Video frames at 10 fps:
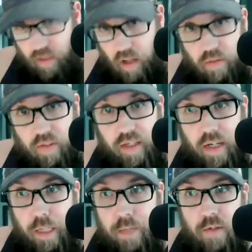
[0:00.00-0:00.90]
I don't think
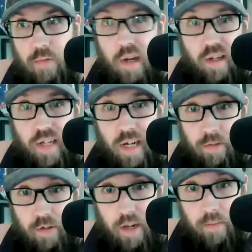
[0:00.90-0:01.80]
Ty Gibbs is walking out
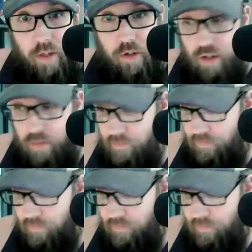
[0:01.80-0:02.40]
with the championship.